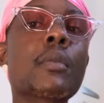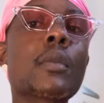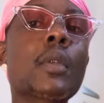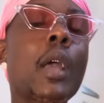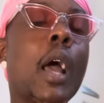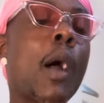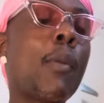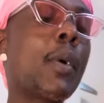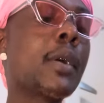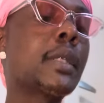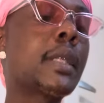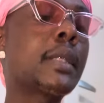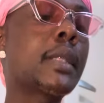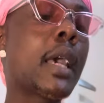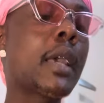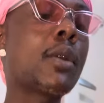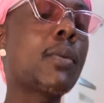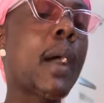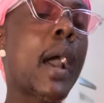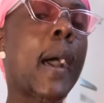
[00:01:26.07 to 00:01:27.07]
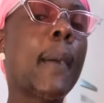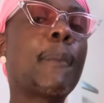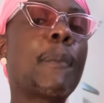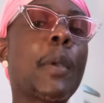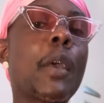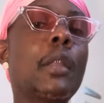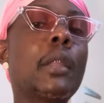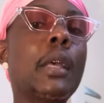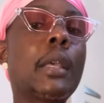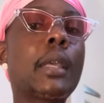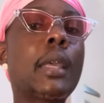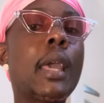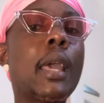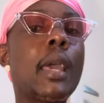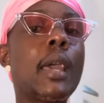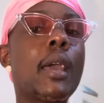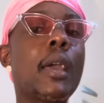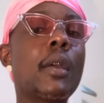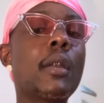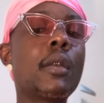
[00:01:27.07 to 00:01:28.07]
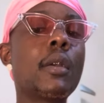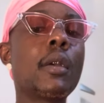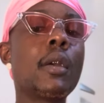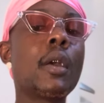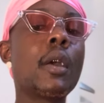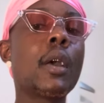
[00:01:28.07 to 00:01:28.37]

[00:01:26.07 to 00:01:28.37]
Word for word: I want to tell you how I feel again.